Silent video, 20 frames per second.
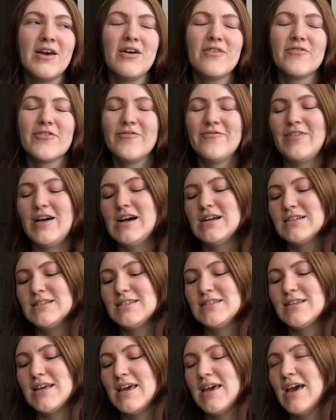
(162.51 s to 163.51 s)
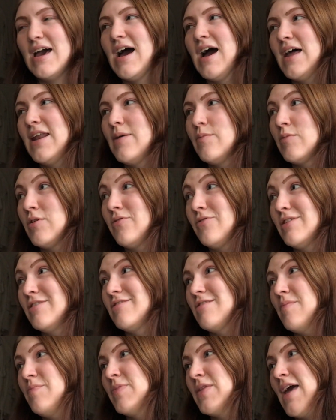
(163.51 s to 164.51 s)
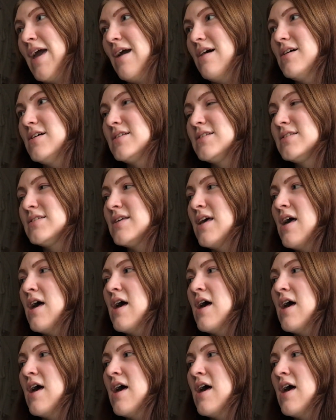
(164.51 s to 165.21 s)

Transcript: from fantasy and I'm gonna read something else